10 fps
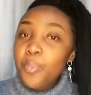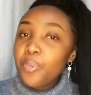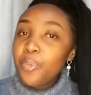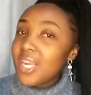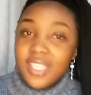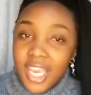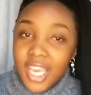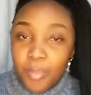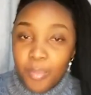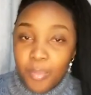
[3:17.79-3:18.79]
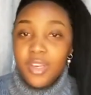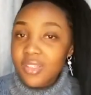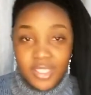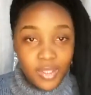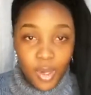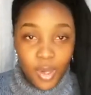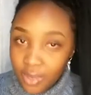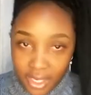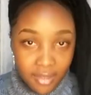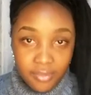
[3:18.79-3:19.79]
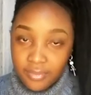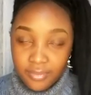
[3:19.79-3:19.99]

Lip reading: praising him because he's holy.